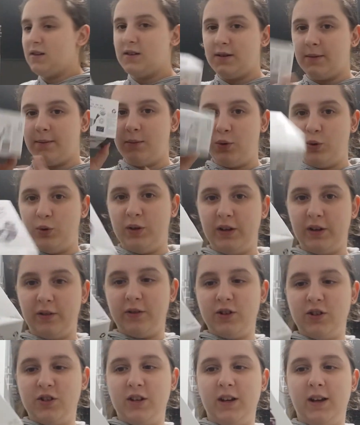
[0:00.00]
some more
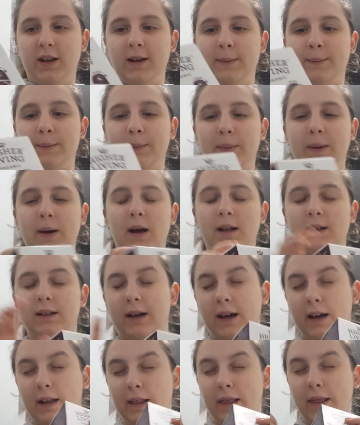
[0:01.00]
licorice tea, but
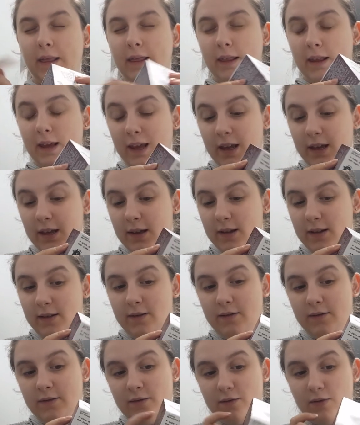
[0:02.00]
I think
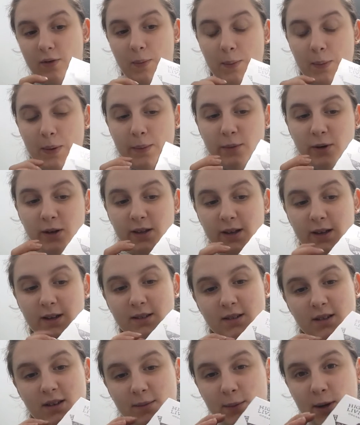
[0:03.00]
from memory
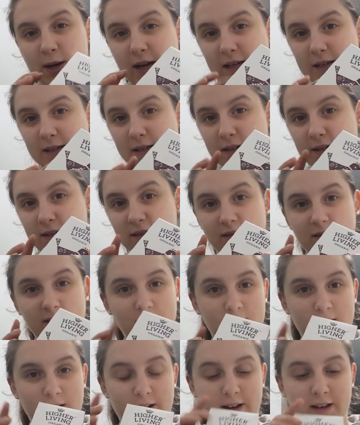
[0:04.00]
last time I
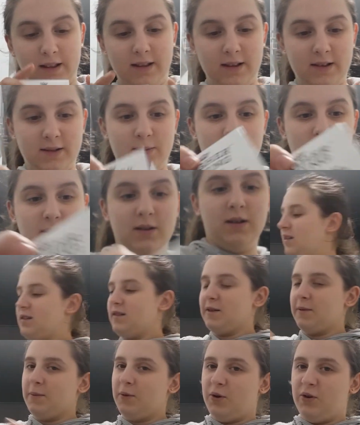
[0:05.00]
didn't like this one.
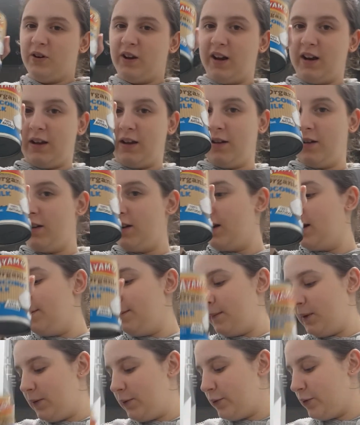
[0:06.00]
Some organic coconut
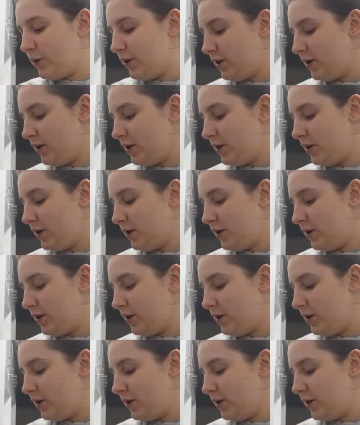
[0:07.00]
milk,